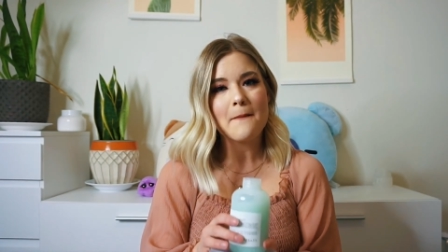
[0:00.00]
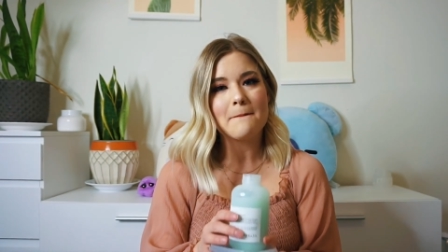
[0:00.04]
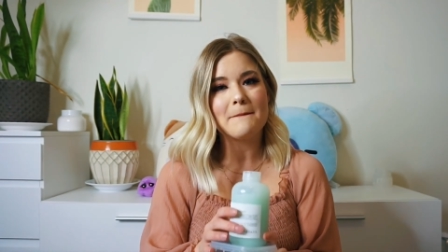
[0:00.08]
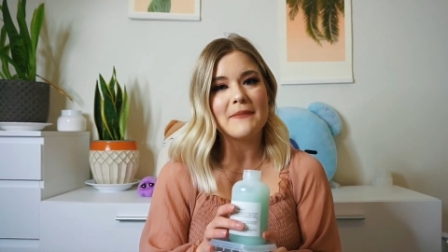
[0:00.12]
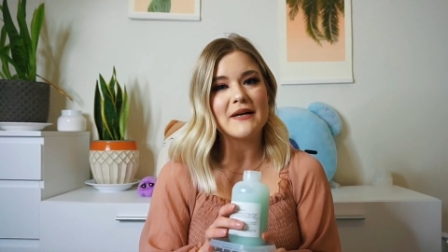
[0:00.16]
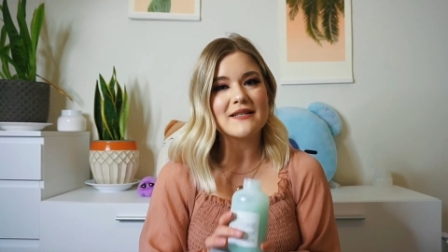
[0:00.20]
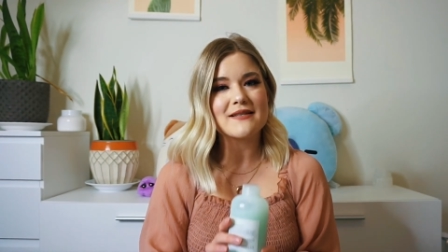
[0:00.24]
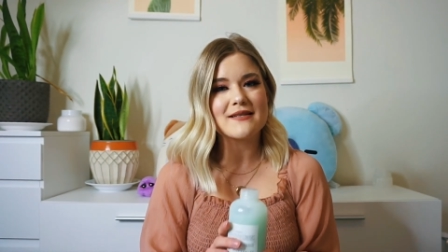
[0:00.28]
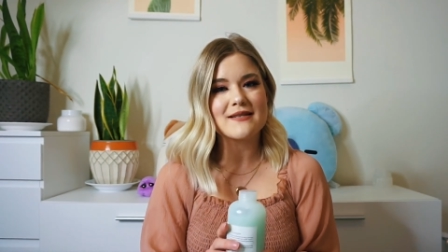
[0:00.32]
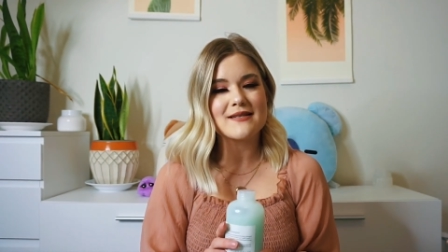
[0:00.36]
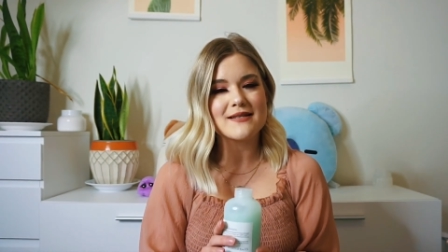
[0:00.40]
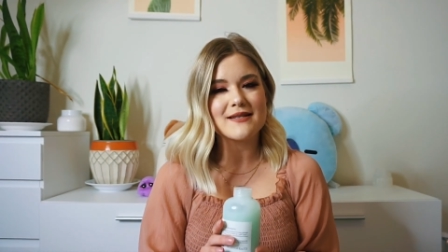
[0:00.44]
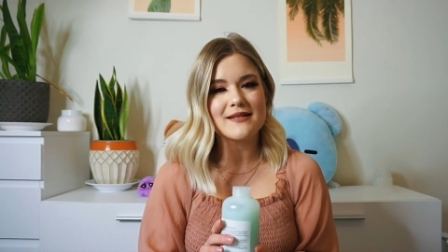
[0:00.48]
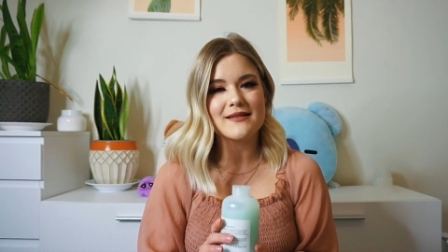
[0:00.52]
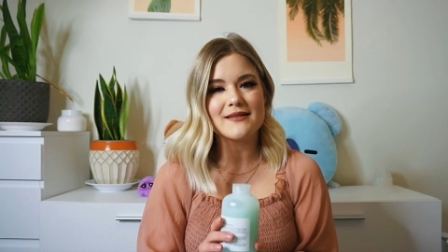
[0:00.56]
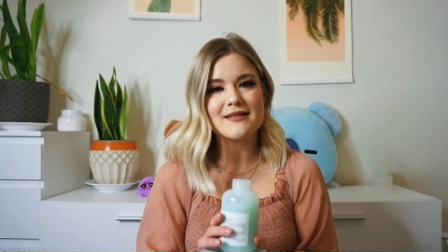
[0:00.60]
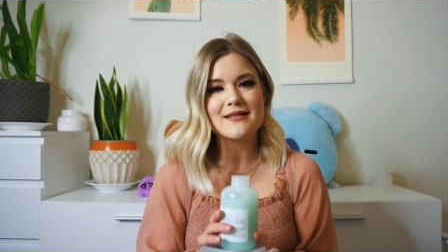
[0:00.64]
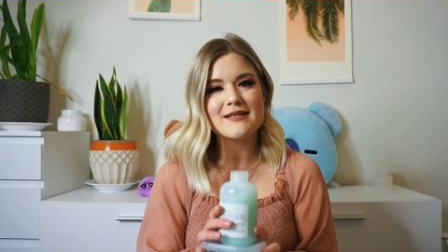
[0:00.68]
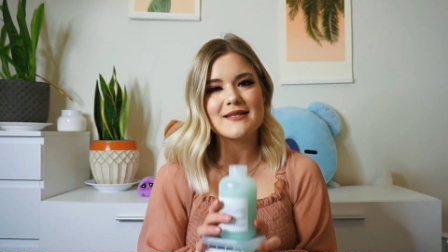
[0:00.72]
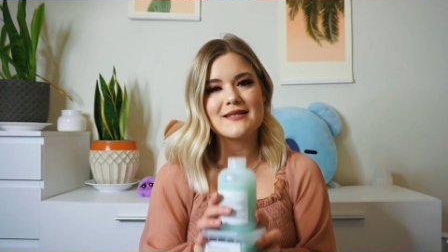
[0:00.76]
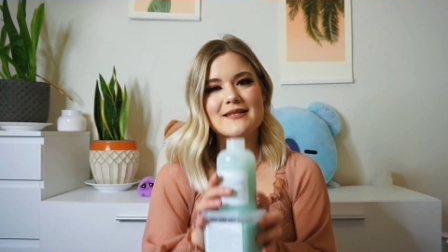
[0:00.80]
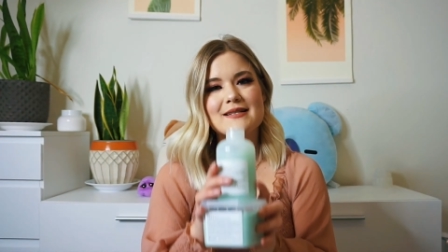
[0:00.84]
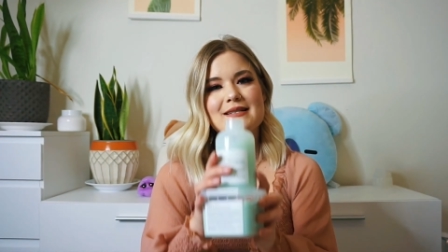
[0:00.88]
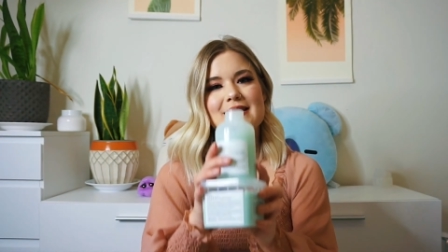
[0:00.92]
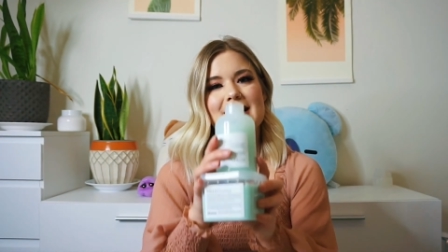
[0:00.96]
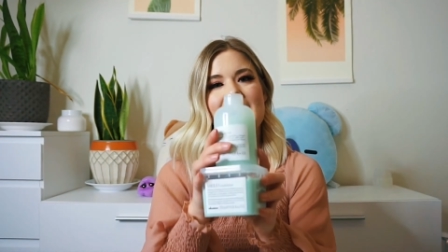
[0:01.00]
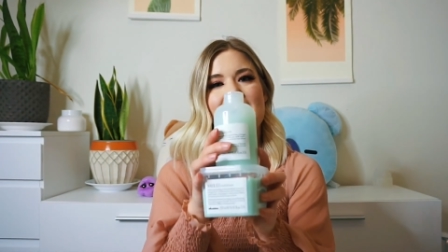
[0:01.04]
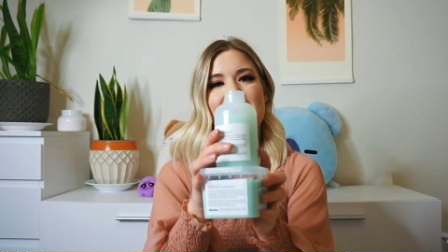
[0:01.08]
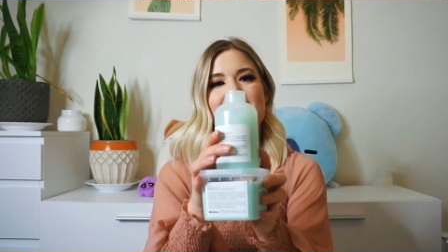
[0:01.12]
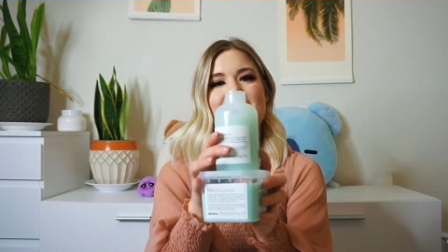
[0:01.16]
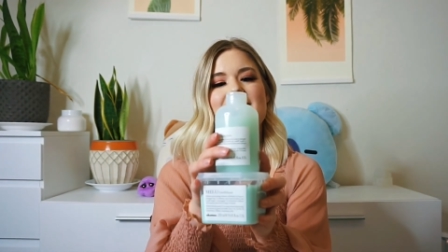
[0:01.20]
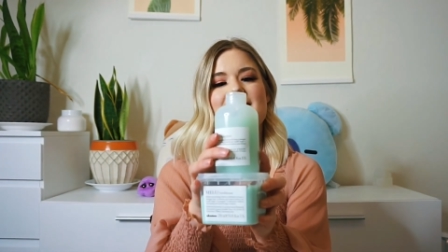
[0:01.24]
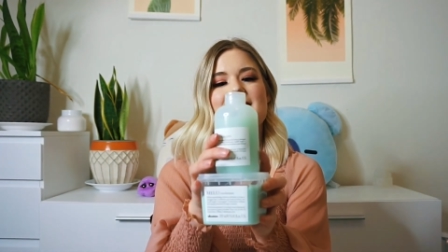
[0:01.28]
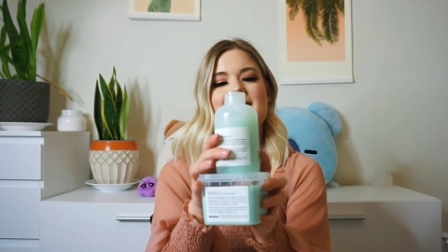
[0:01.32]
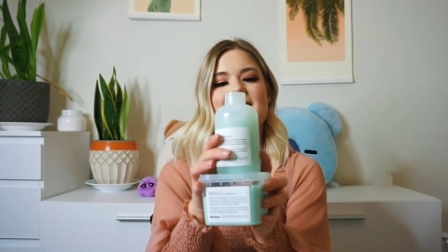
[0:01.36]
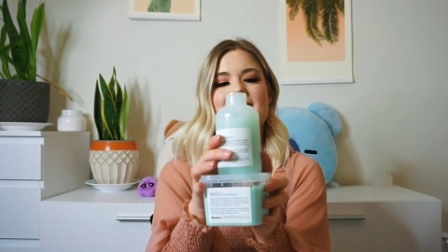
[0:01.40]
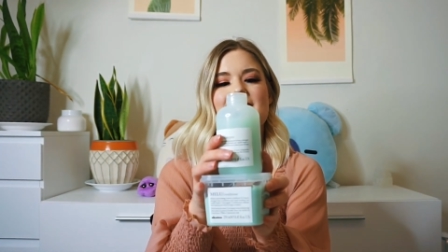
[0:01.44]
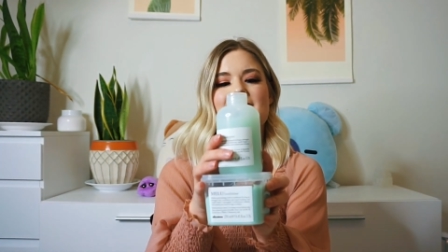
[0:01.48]
but still is
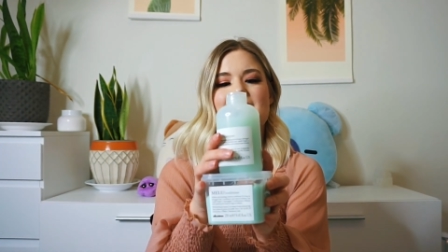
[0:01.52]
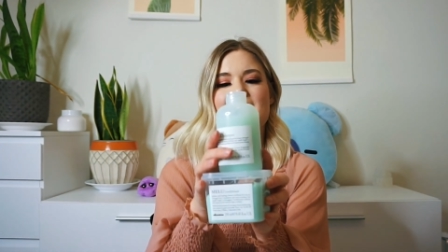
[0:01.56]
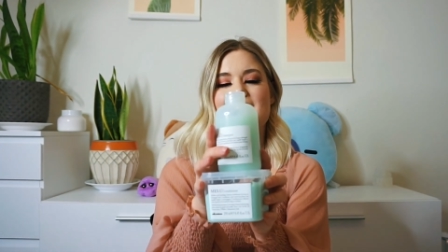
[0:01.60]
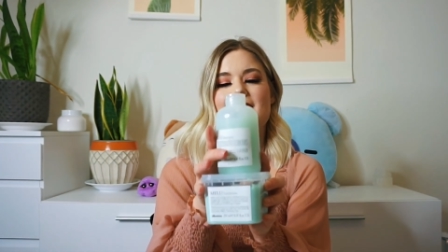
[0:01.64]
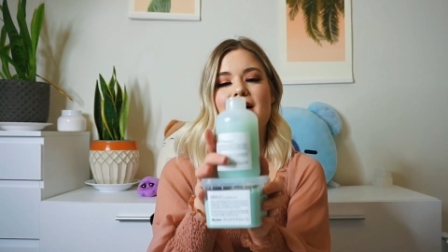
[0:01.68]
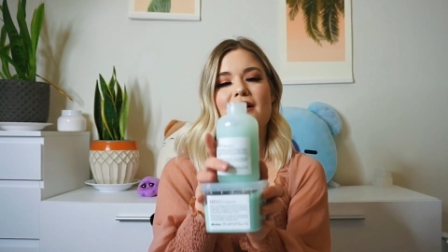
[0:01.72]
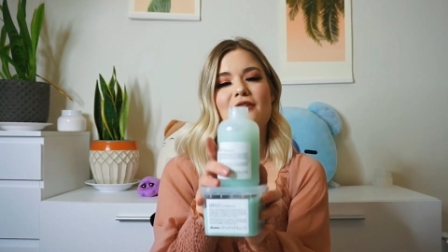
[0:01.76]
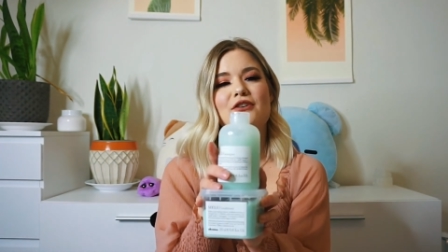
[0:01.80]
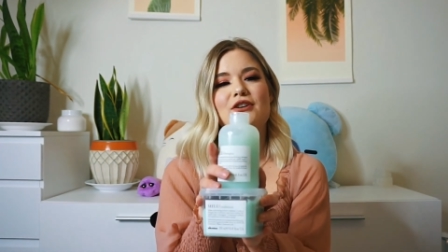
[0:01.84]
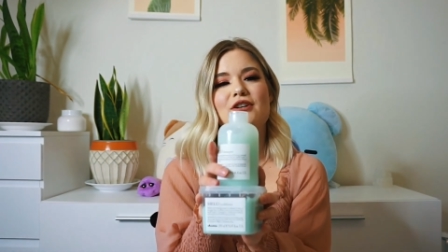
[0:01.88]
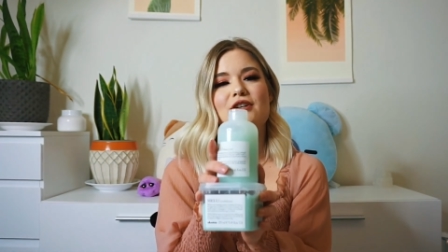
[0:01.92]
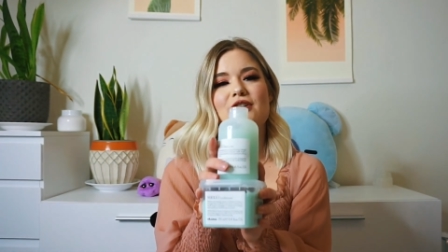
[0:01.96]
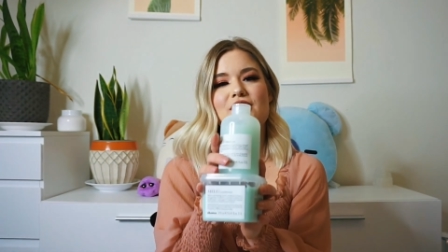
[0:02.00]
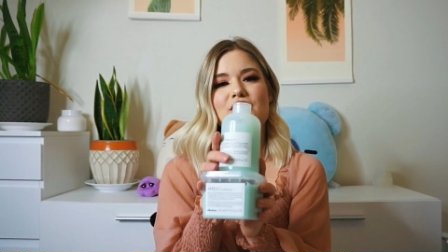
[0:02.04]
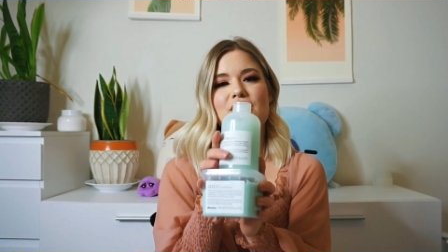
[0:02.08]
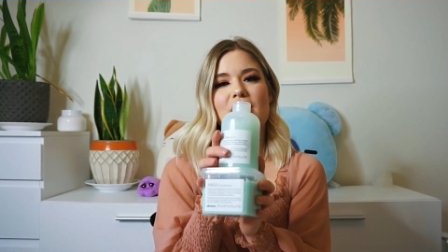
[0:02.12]
intense is another